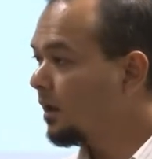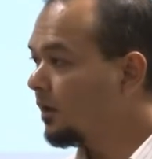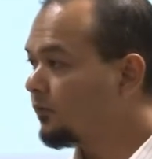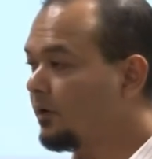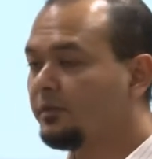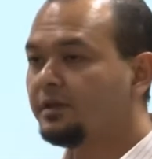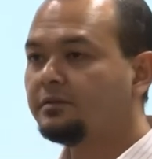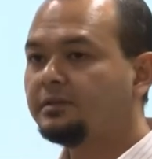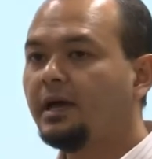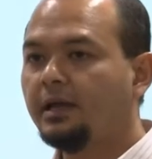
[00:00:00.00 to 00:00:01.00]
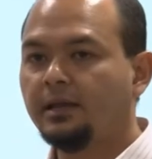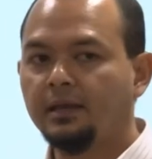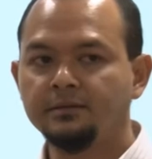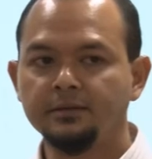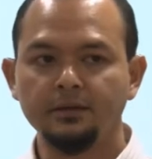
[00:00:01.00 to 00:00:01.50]
from the start,
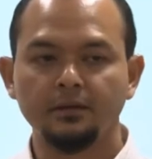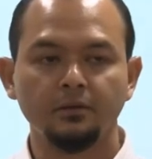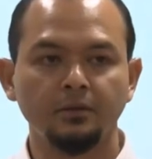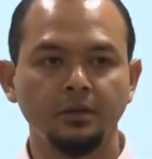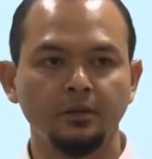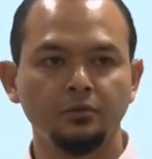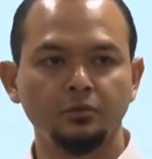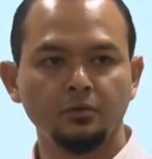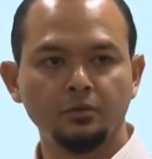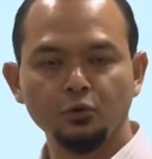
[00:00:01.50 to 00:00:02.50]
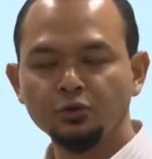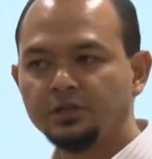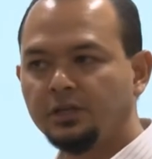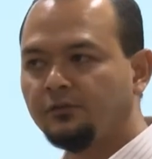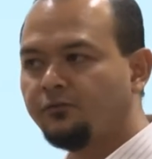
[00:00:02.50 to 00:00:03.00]
I said, okay,
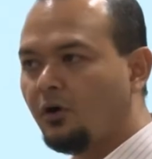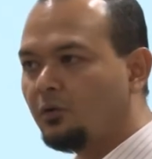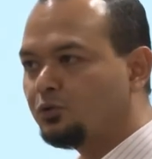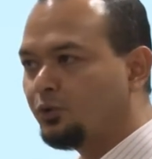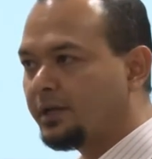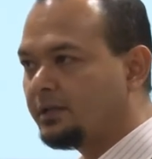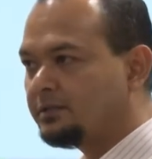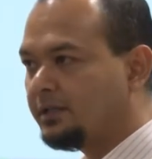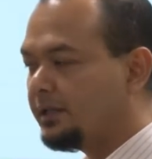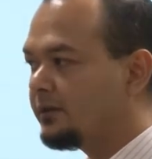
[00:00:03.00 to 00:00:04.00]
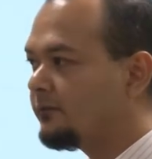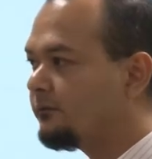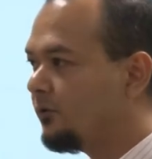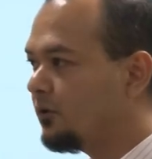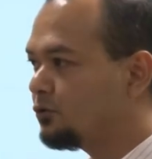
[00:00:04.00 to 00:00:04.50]
usually forms you can see it will
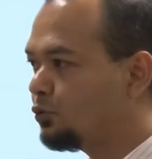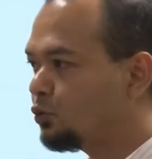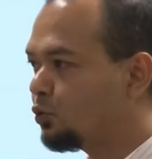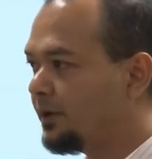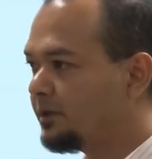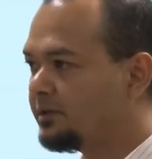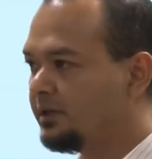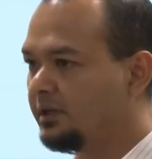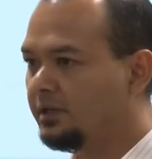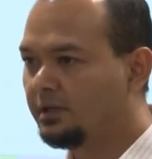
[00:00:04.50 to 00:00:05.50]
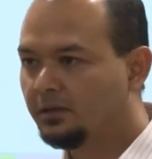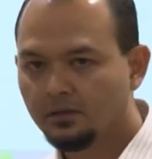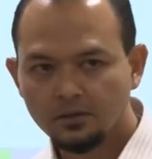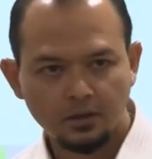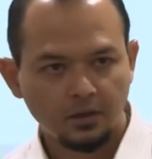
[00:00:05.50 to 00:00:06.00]
force you to actually
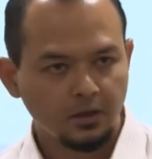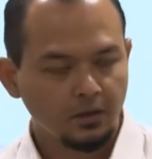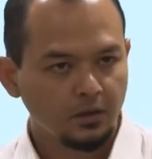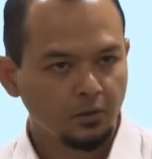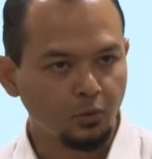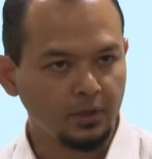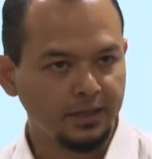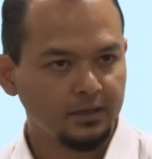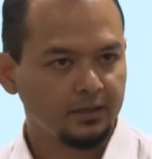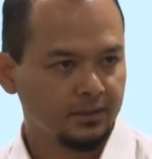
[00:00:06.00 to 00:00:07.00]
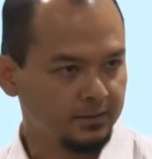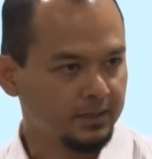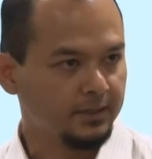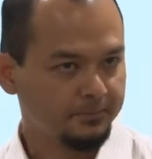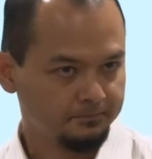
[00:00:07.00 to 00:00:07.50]
collate
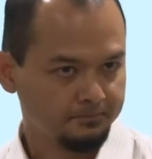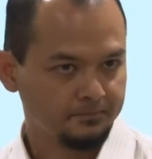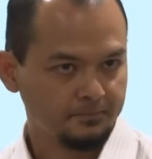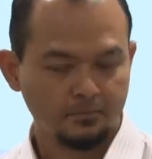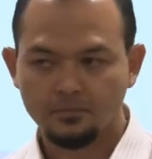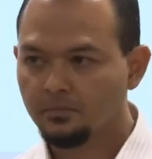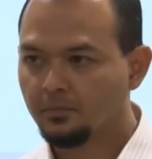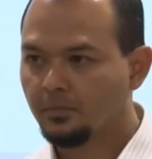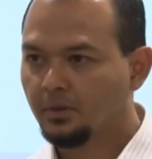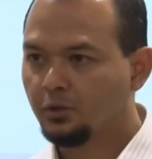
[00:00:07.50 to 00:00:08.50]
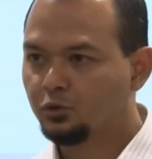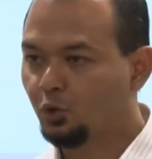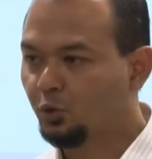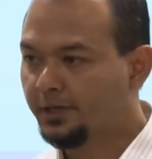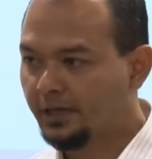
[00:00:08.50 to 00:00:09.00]
data. So
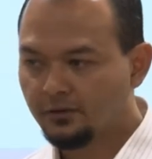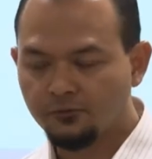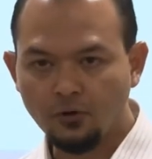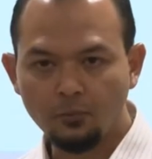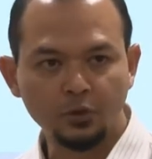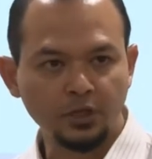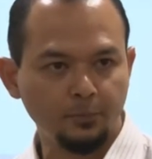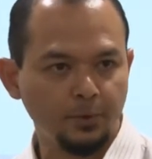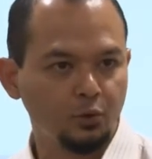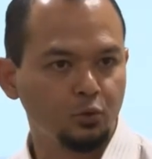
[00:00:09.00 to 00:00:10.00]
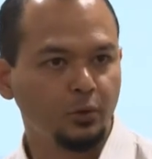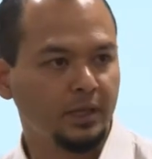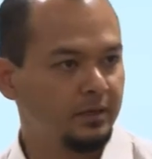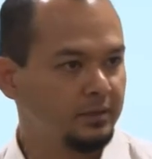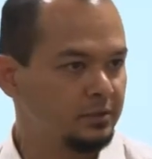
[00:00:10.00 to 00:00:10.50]
you get the form, you keep it, you do
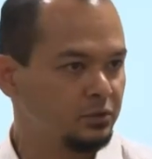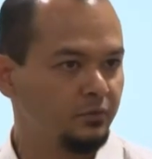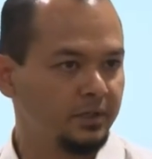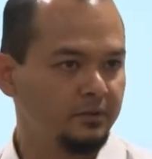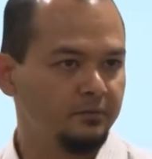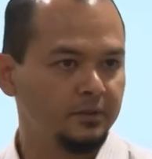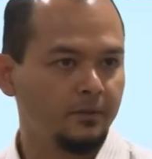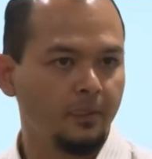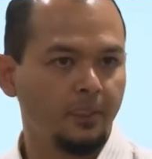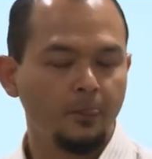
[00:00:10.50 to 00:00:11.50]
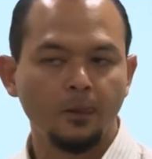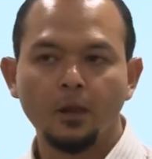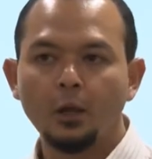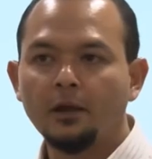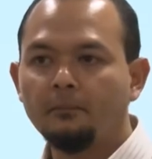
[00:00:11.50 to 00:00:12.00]
analysis or whatever.
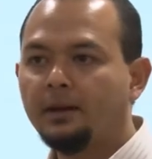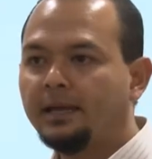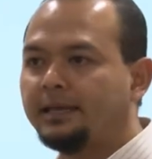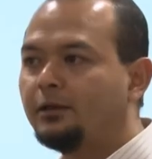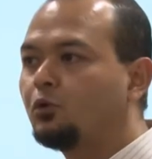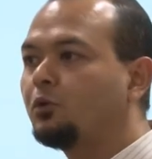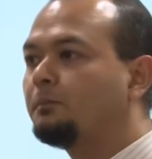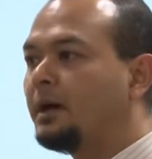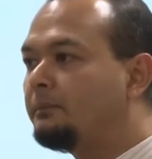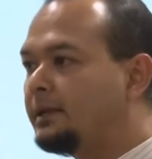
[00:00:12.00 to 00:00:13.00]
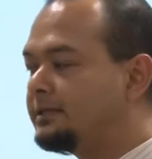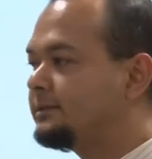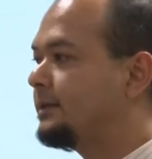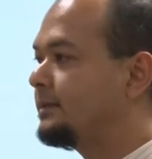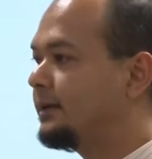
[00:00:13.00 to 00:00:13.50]
But it could publish
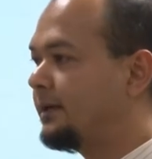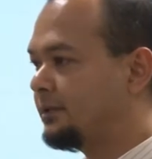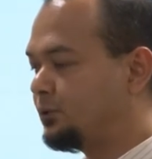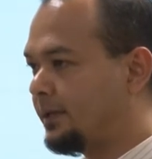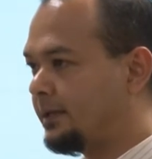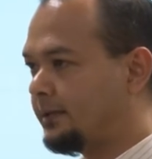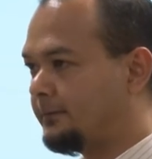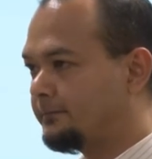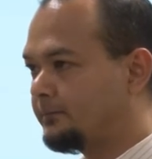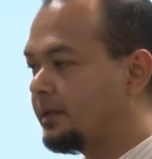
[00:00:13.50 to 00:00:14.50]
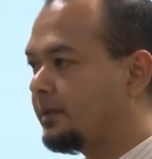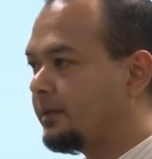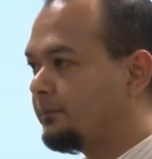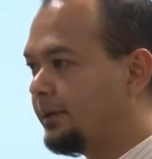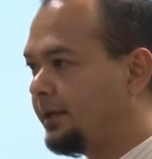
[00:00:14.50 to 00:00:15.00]
data as well.
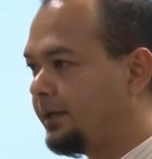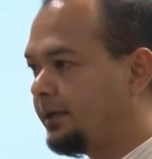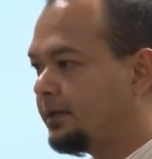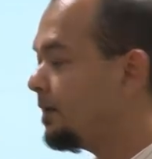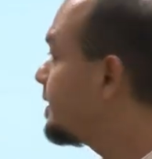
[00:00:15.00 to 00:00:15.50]
Meaning,